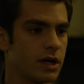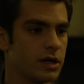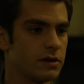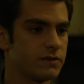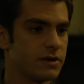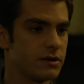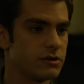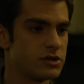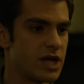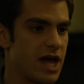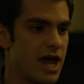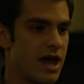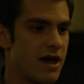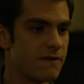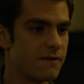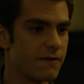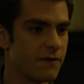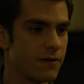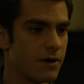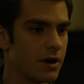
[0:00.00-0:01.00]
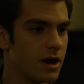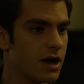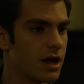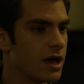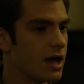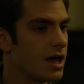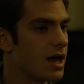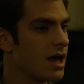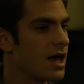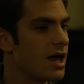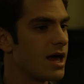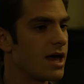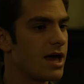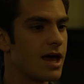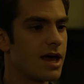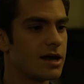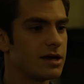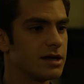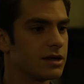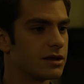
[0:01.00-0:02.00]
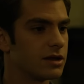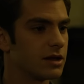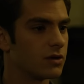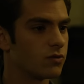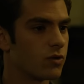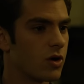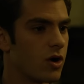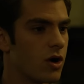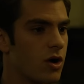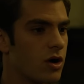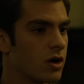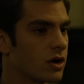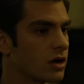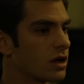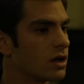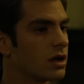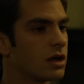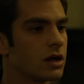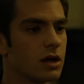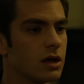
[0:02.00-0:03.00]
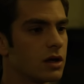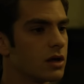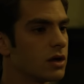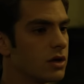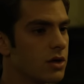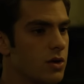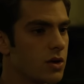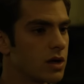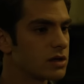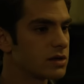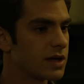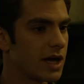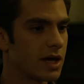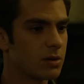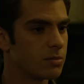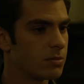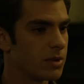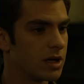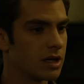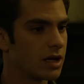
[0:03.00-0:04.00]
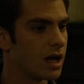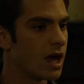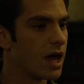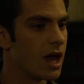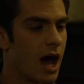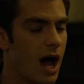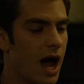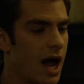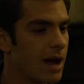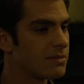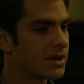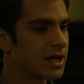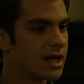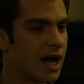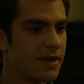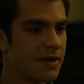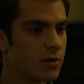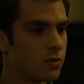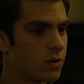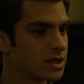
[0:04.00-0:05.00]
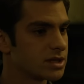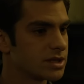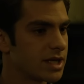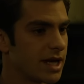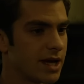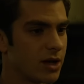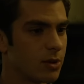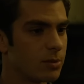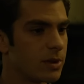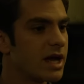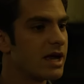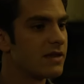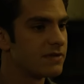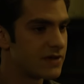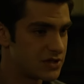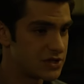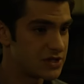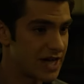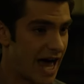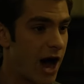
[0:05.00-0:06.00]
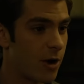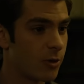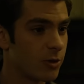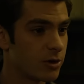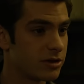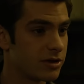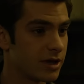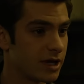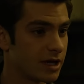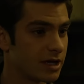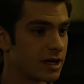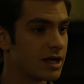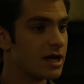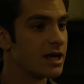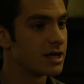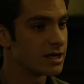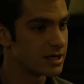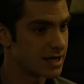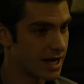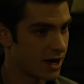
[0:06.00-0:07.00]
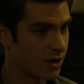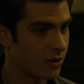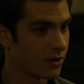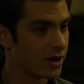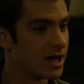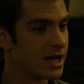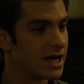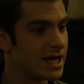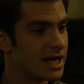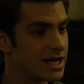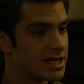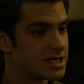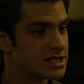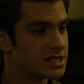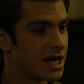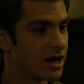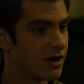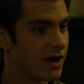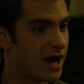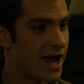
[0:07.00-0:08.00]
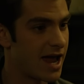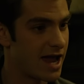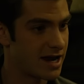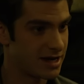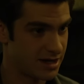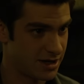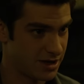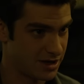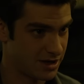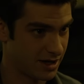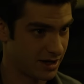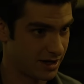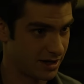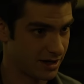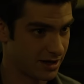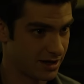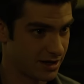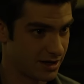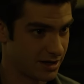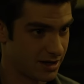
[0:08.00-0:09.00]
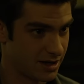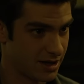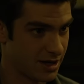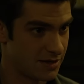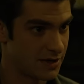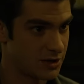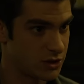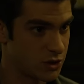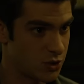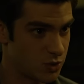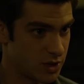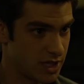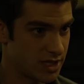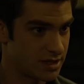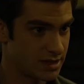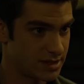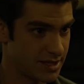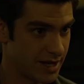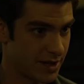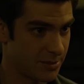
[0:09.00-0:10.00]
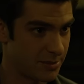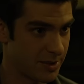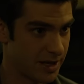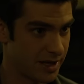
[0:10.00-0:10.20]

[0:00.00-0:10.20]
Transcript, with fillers: if there's ever anything wrong, you can tell me. I'm the guy that wants to help. This is our thing. Now, is there anything that you need to tell